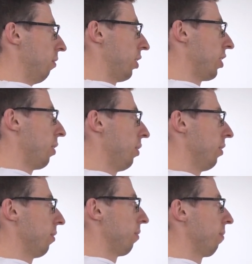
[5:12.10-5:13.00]
So
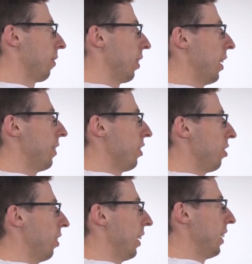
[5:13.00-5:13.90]

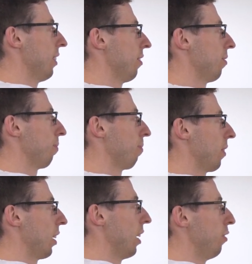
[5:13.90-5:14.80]
additionally,
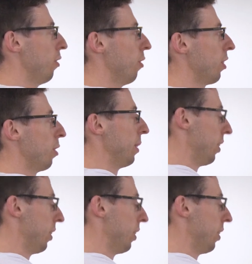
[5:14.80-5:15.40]
if you're not going to be